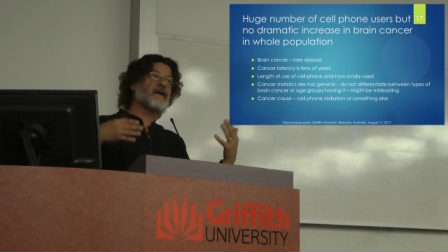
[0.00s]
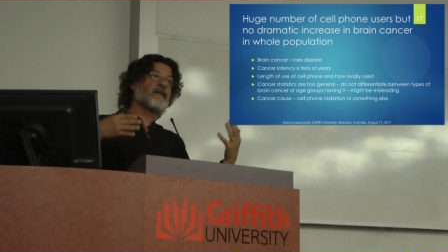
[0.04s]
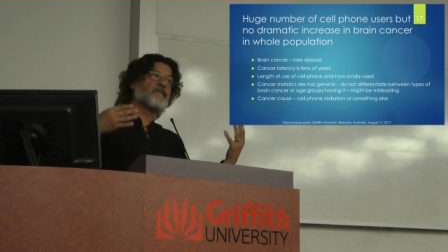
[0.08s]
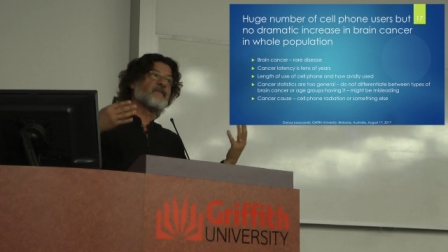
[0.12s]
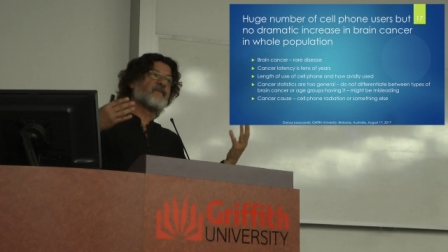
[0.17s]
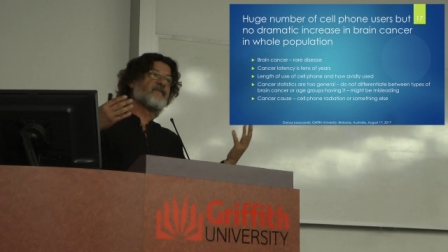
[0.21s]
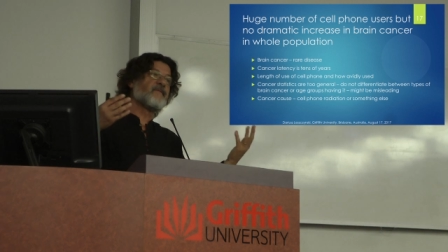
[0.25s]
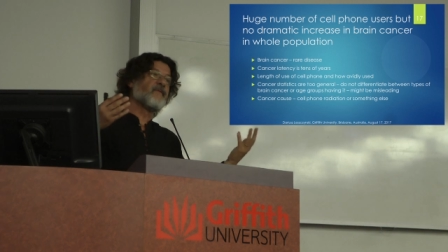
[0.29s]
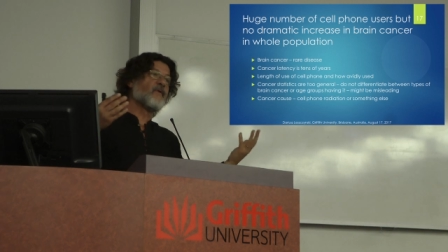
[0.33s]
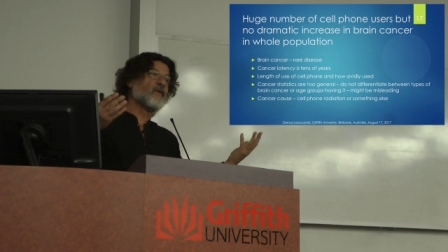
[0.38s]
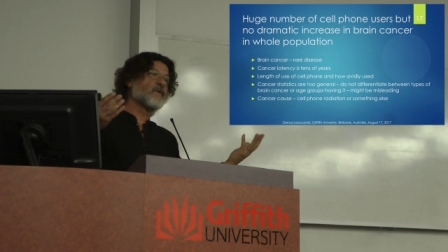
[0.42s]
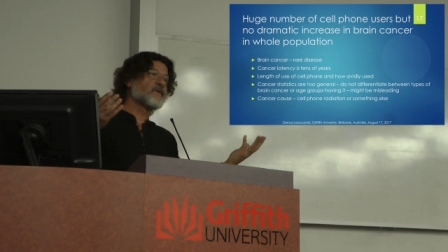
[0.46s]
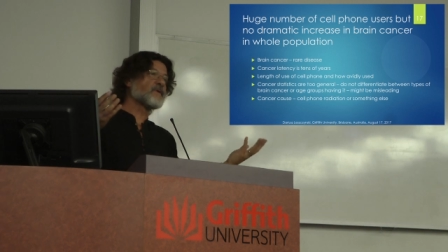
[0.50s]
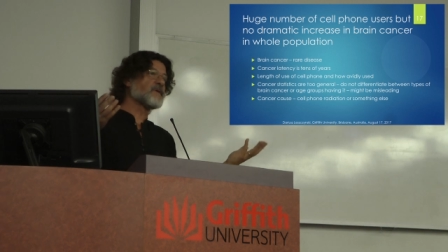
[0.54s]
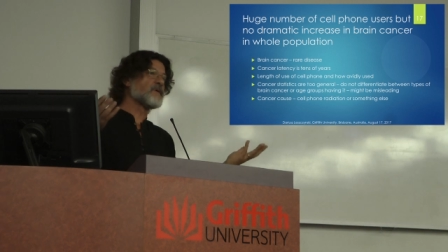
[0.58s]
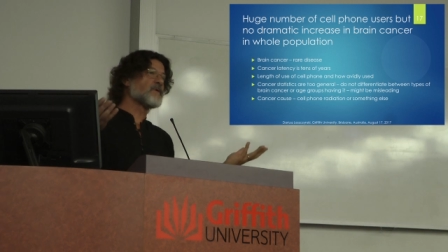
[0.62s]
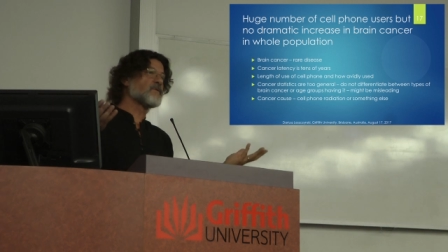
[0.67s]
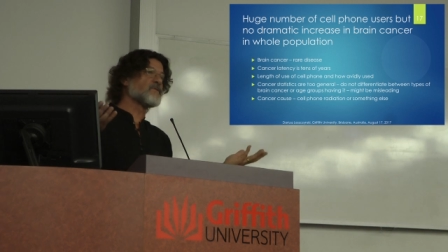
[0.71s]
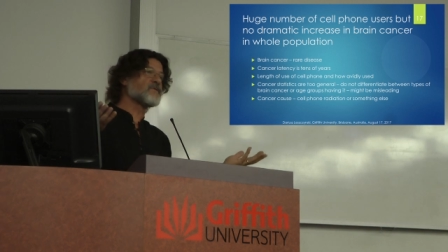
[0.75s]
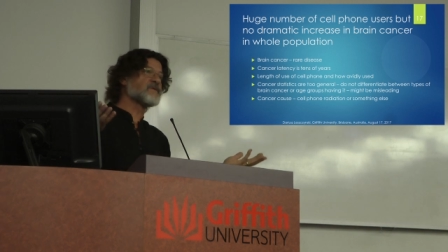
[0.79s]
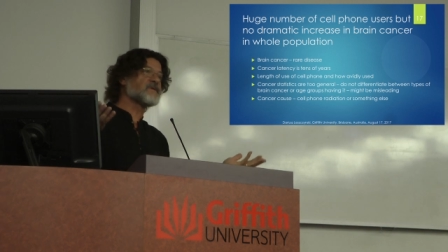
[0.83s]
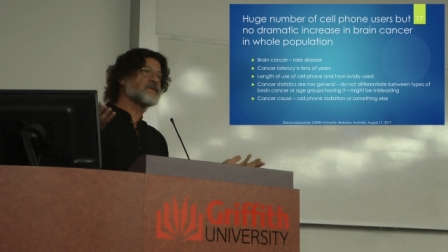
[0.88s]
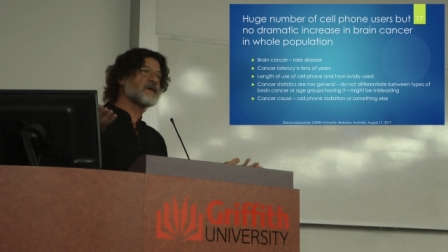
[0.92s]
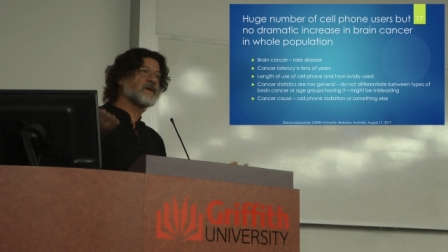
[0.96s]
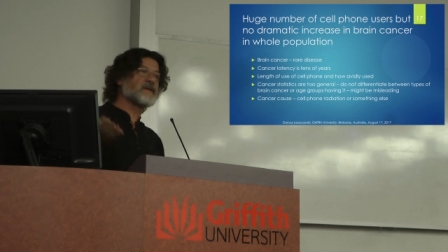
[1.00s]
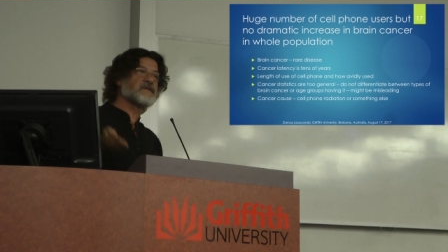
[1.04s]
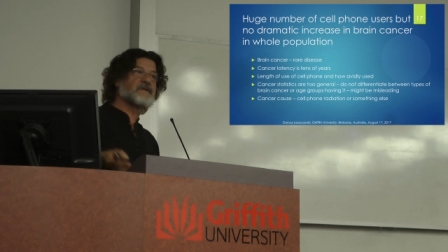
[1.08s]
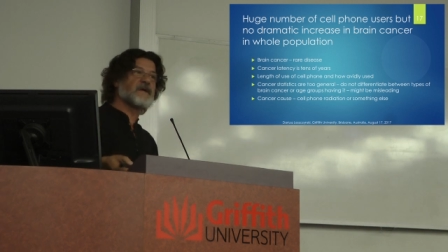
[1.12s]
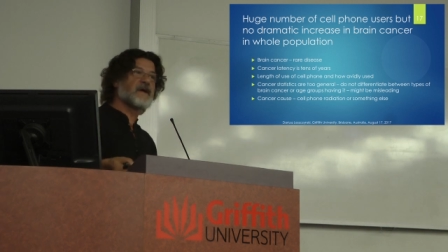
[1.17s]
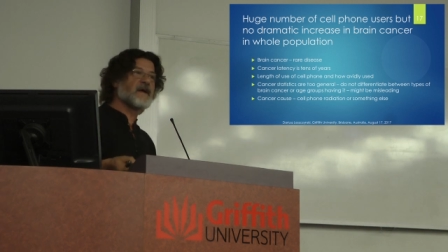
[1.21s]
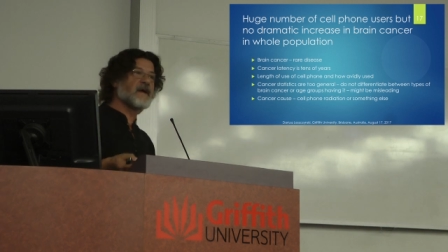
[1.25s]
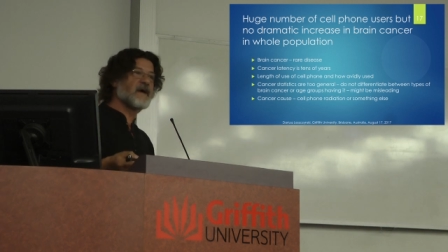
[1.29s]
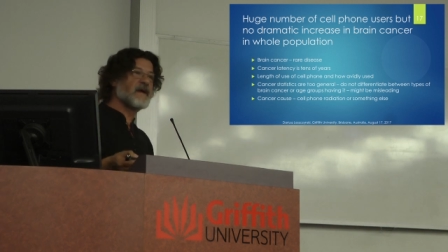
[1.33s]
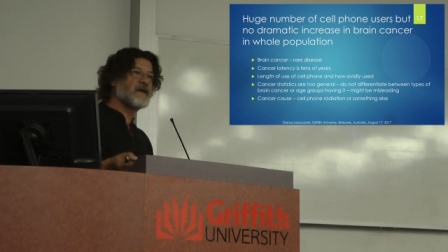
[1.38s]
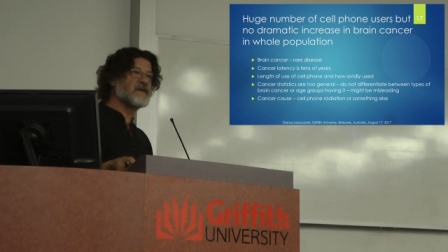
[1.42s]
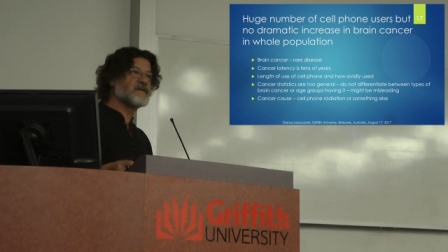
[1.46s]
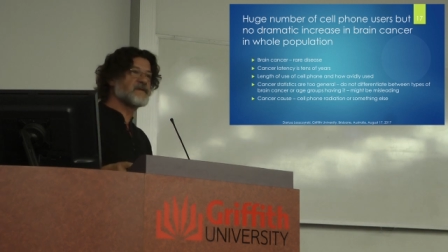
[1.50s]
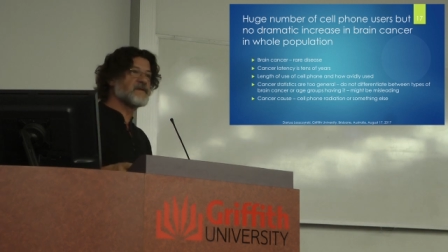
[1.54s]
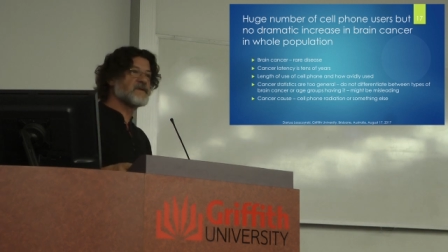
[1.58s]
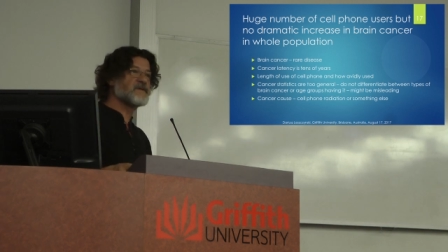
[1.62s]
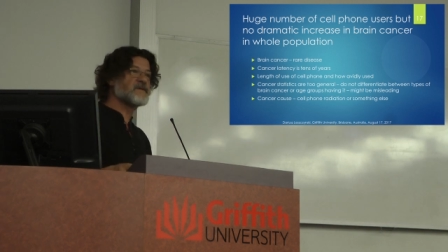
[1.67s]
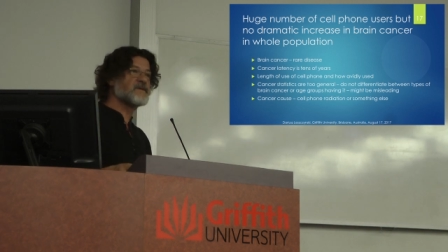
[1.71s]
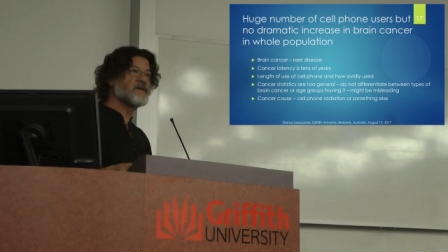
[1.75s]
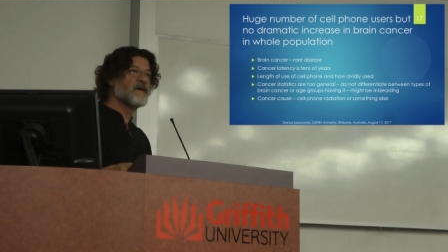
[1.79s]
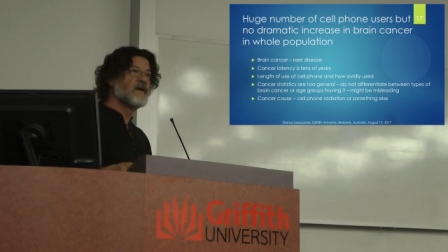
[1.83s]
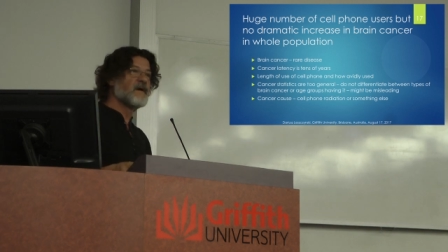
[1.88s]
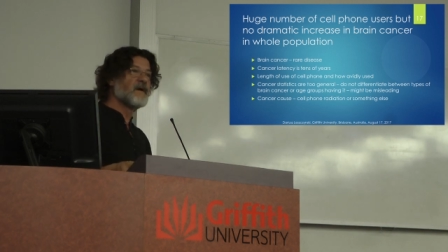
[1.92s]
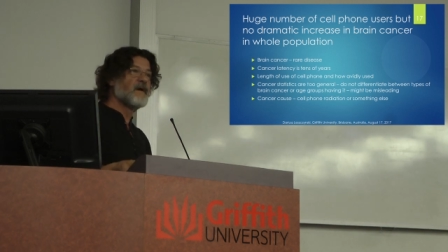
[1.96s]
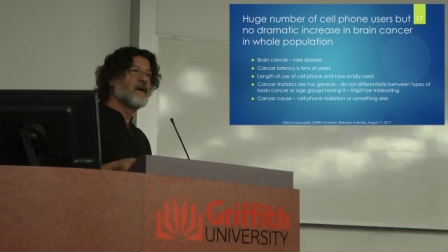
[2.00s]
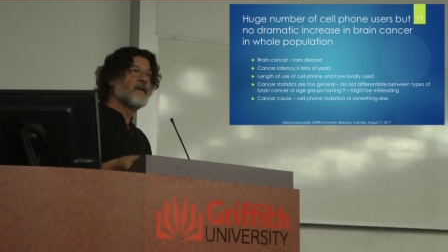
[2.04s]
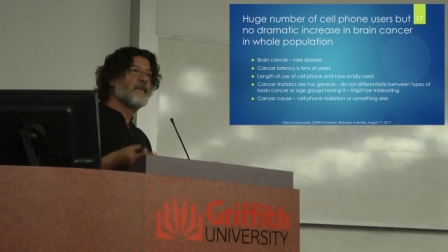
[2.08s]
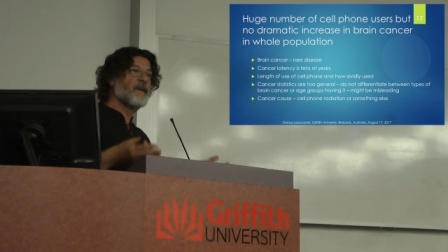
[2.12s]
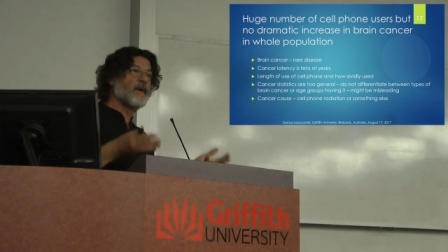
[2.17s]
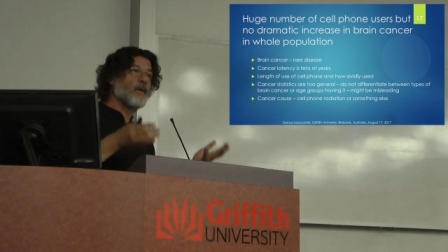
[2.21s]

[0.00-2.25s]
have some 40 to 60 cases